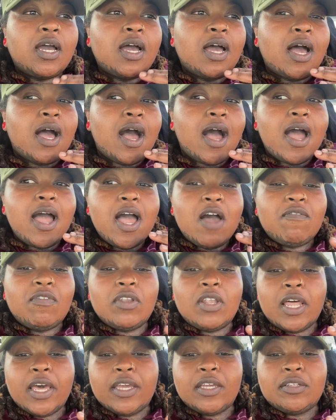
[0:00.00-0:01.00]
I have a
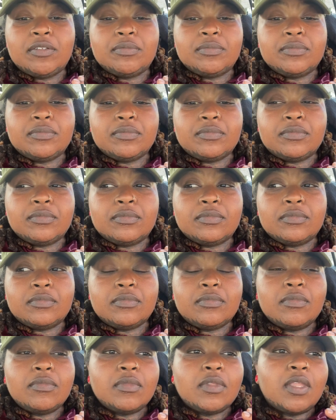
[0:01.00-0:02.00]
light.
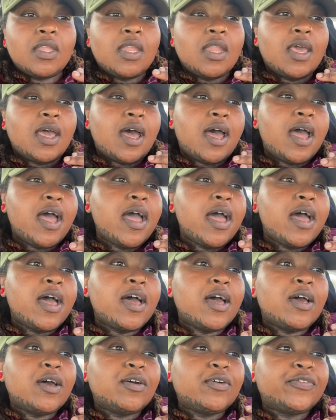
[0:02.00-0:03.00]
I
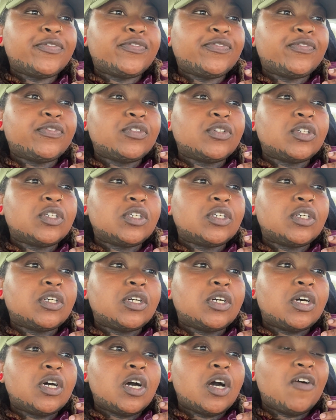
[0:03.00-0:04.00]
have
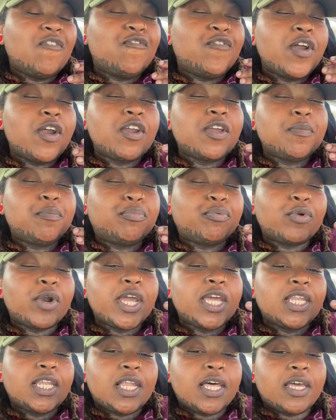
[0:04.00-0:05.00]
a very
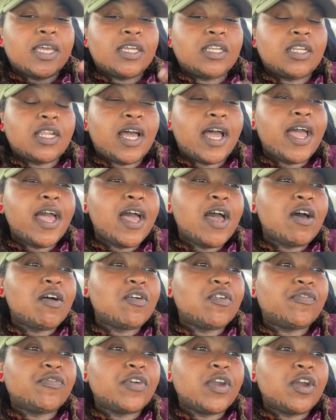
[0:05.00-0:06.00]
bright light. I
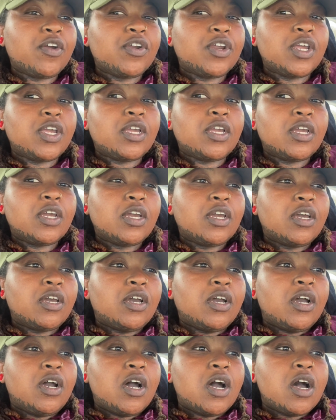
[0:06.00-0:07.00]
have a very
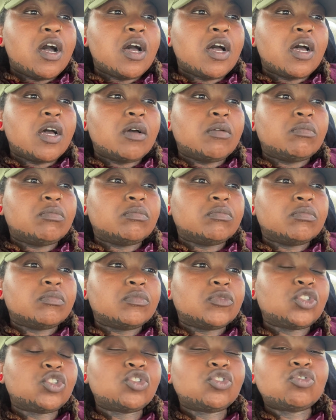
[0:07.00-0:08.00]

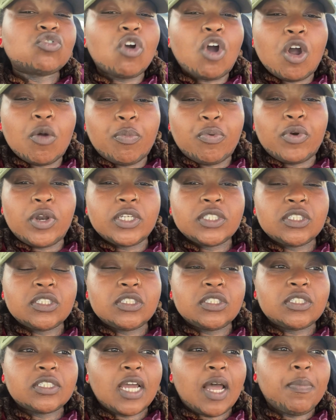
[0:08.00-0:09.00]
strong
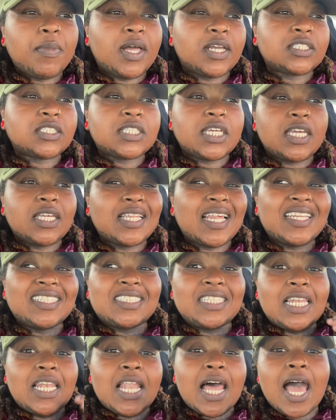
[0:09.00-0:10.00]
presence. I'm not saying that it's
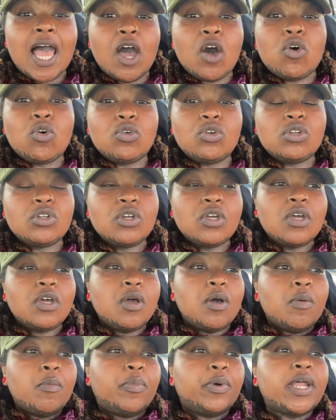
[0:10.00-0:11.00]
loud,
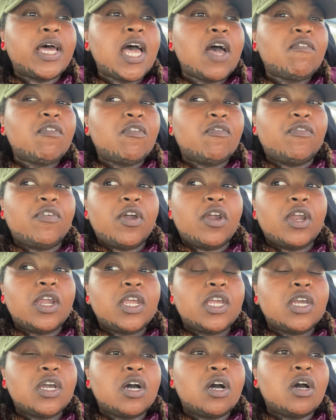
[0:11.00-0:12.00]
but I have a
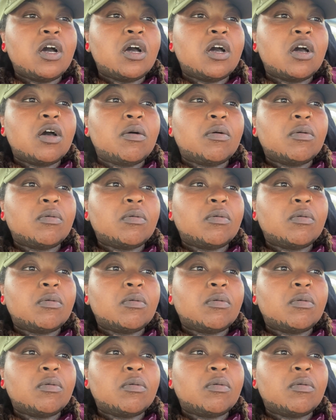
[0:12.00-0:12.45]
very a